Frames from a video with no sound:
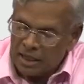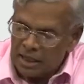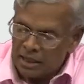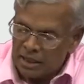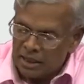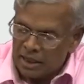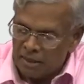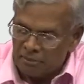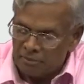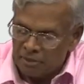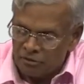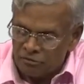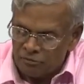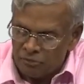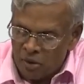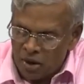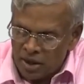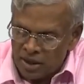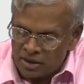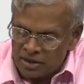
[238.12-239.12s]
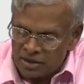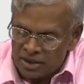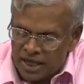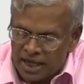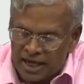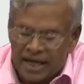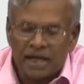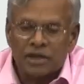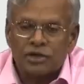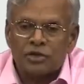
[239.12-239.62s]
number of points.
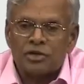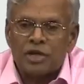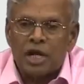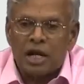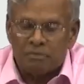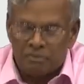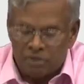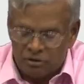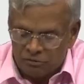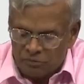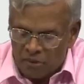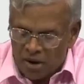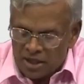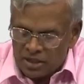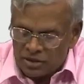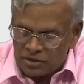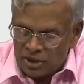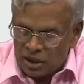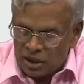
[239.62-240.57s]
Nx is the number of points